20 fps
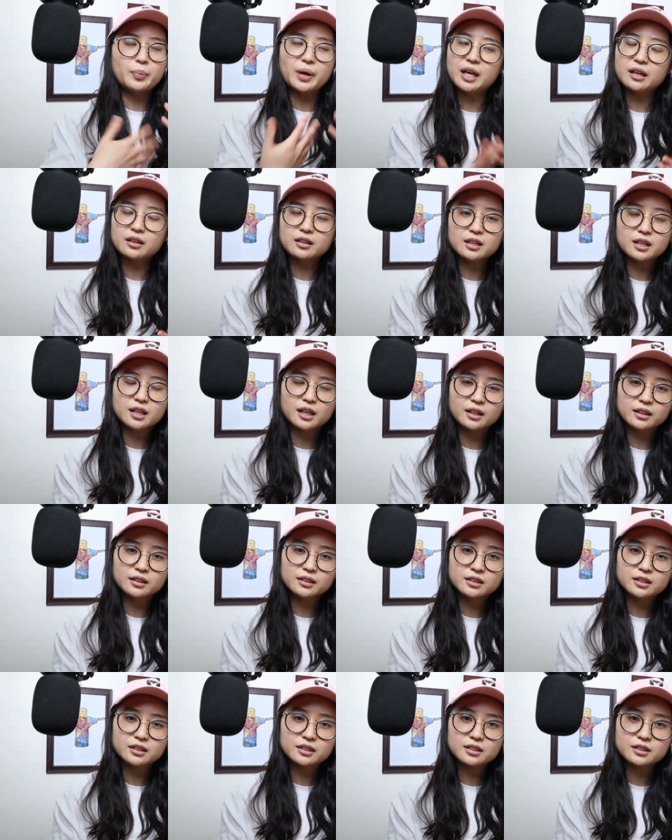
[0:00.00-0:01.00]
pink
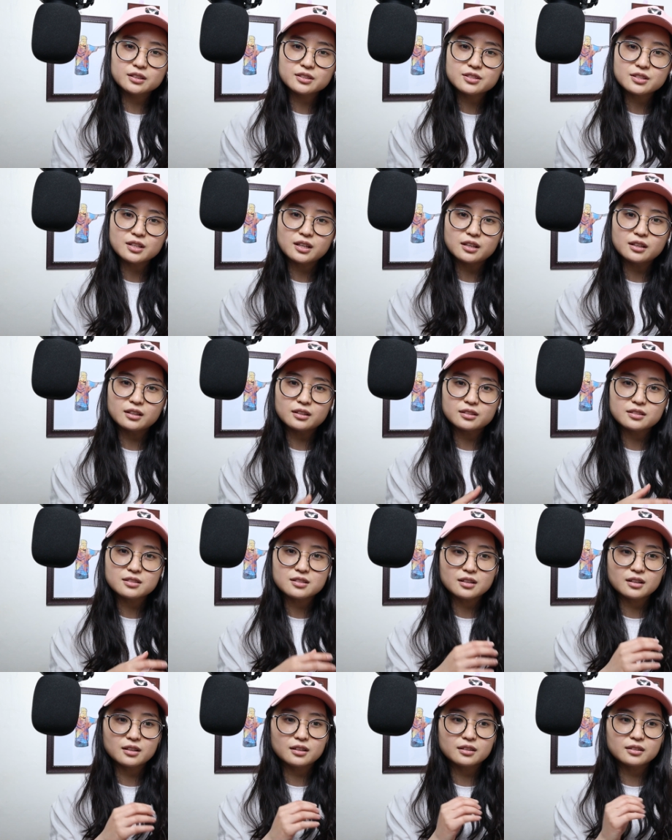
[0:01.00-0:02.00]
colors and
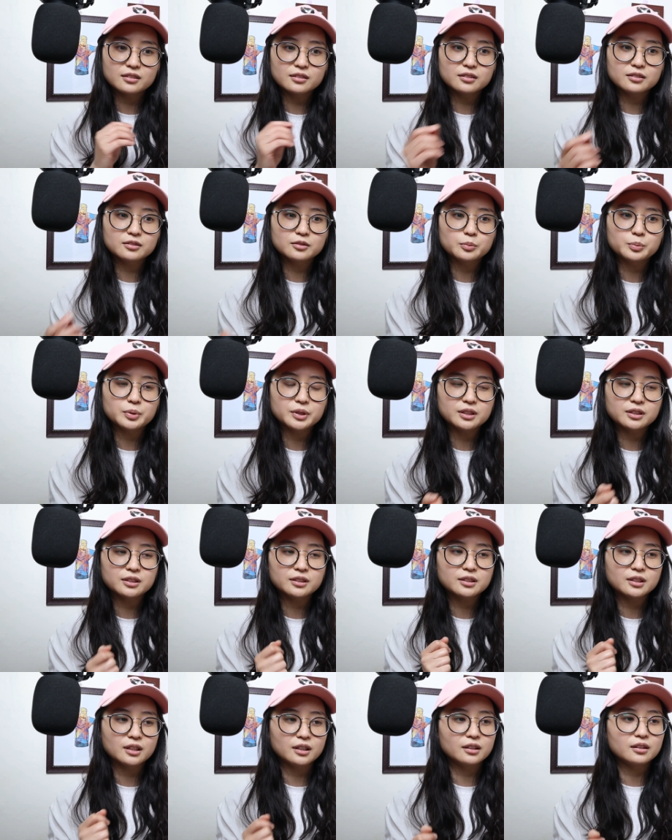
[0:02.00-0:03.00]
a little
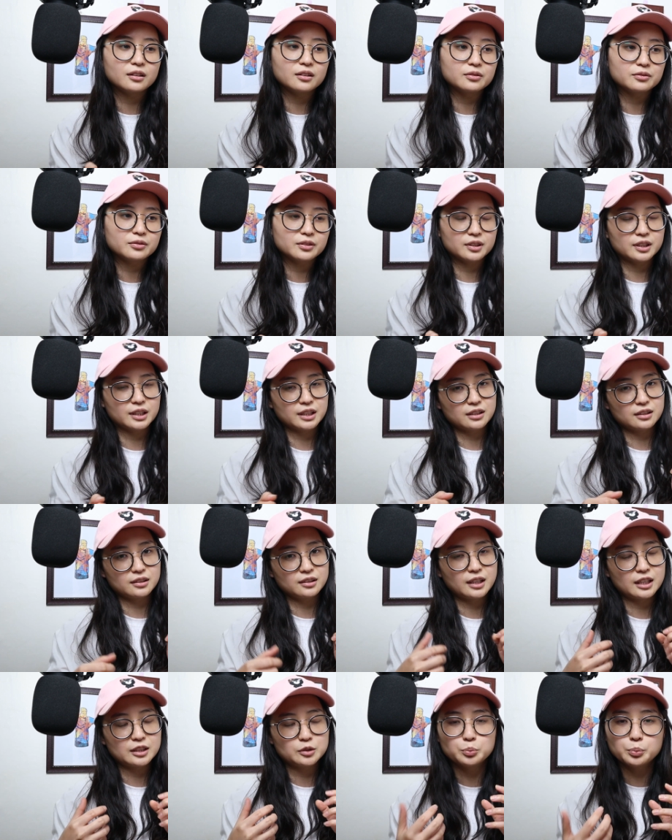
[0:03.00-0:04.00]
bit of like a
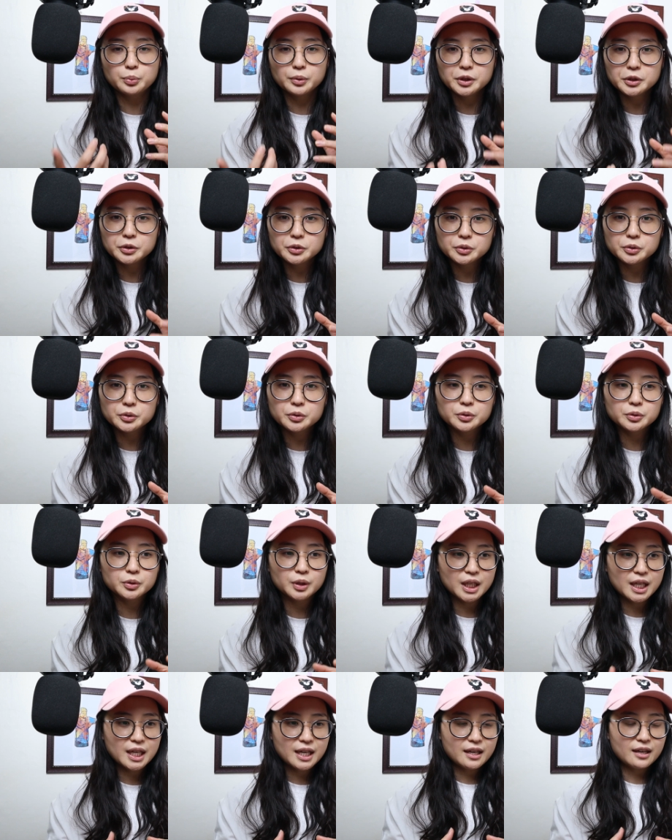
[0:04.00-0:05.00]
light blue.